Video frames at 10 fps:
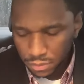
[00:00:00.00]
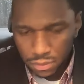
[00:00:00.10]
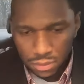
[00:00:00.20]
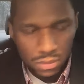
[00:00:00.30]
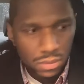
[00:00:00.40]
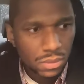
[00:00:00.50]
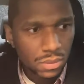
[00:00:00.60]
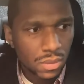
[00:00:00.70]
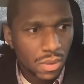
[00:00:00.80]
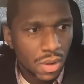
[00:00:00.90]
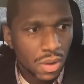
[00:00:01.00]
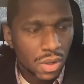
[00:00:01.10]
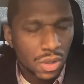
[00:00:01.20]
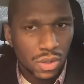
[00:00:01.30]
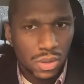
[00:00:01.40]

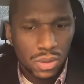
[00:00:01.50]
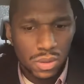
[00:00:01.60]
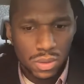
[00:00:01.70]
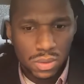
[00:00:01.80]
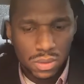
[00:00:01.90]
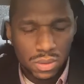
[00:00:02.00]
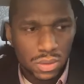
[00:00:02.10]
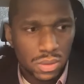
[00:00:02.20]
Nothing is said.